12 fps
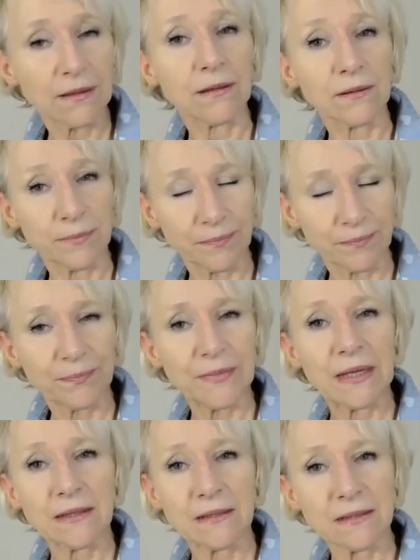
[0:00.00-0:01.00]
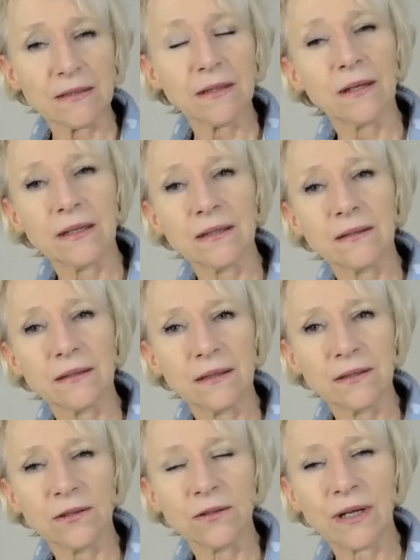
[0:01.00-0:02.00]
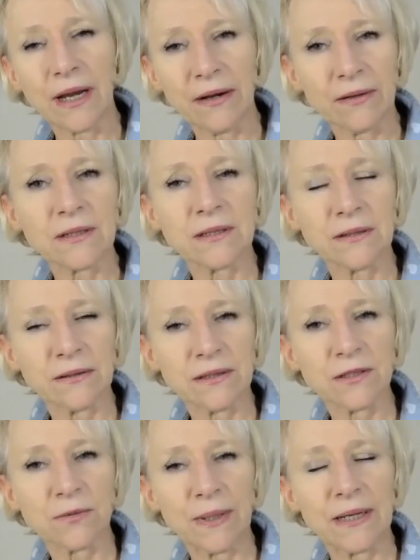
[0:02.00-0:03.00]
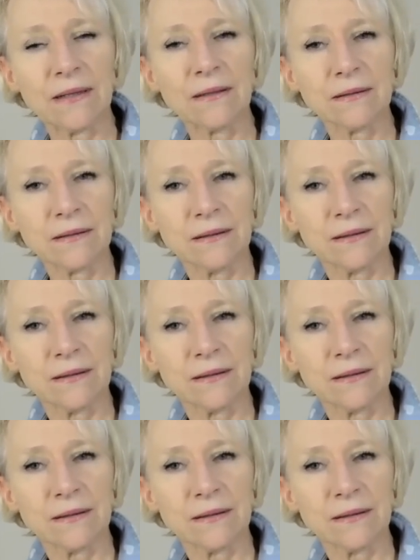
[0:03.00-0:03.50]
Yeah. So in your character as well.